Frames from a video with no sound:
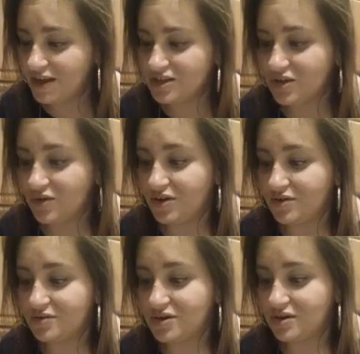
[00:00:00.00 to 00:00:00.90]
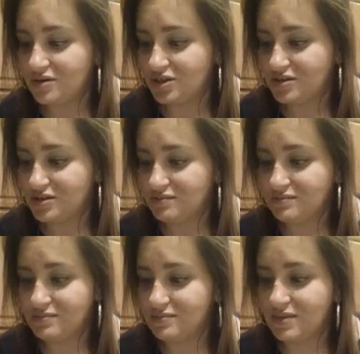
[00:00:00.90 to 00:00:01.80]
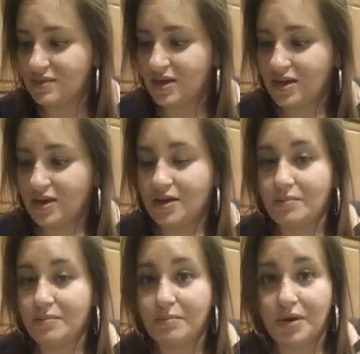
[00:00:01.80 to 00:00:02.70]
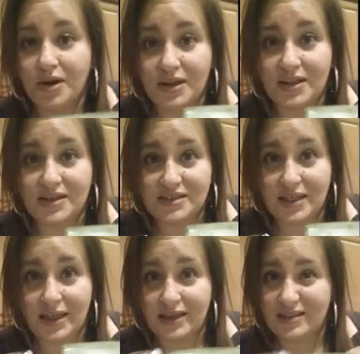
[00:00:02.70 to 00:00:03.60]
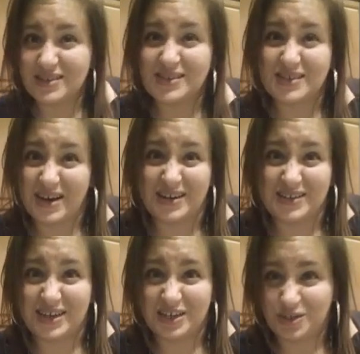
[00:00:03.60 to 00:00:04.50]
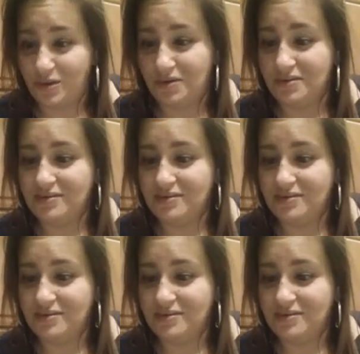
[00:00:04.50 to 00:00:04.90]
So you just put this thing, this is kind of sexual,